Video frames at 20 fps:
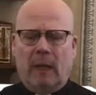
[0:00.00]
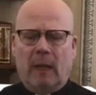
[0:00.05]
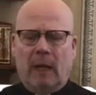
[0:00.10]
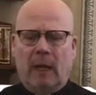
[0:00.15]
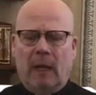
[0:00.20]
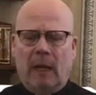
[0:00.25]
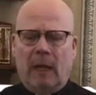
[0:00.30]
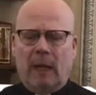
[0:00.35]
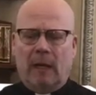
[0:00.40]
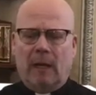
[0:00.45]

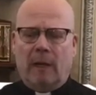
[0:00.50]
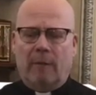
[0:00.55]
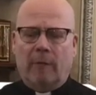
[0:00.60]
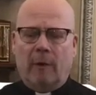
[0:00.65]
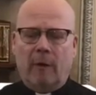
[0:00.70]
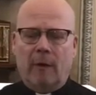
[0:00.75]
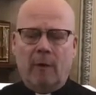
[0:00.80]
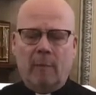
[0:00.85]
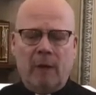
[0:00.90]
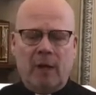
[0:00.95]
And I've
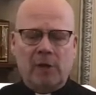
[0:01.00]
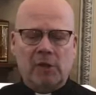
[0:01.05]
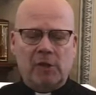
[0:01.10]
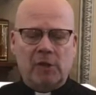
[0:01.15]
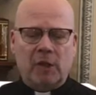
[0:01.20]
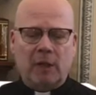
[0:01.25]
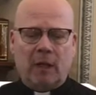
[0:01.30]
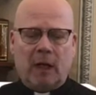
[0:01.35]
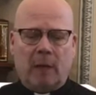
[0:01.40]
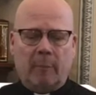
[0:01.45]
already mentioned
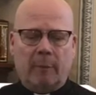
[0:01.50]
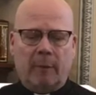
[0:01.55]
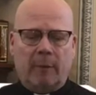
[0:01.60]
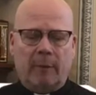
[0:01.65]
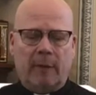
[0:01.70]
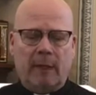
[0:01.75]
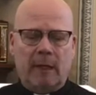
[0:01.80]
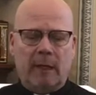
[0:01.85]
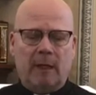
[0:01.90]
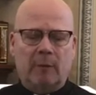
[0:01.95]
a couple of
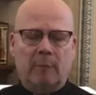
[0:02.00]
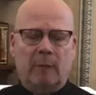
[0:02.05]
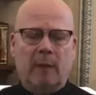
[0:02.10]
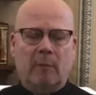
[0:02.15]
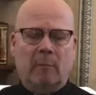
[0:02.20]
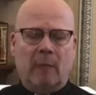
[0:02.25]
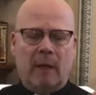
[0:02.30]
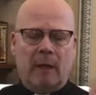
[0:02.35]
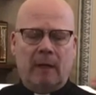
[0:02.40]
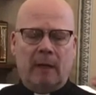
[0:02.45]
these, but it
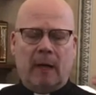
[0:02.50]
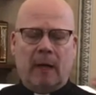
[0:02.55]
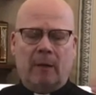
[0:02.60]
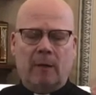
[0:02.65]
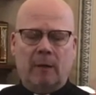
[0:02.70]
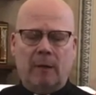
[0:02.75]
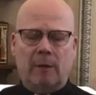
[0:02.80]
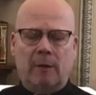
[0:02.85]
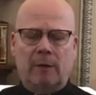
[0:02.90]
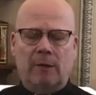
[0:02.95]
might not
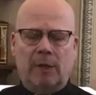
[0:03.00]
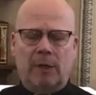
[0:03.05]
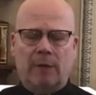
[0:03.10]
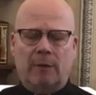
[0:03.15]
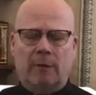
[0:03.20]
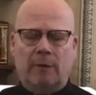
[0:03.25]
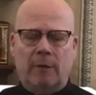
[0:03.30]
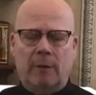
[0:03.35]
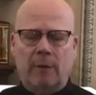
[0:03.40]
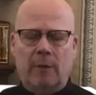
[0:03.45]
hurt just
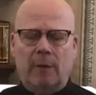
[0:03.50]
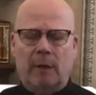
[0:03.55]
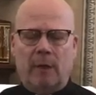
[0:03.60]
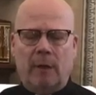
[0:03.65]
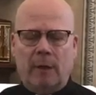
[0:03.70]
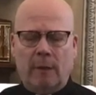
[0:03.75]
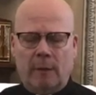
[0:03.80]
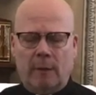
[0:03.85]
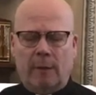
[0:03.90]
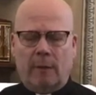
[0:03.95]
for you to
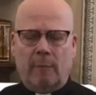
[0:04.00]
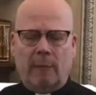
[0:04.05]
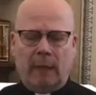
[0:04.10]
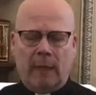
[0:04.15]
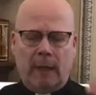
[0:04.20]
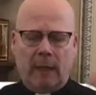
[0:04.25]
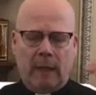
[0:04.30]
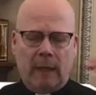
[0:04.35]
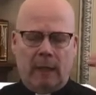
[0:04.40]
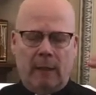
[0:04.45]
hear them
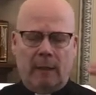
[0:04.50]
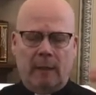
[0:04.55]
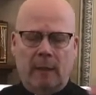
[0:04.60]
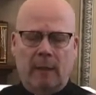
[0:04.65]
again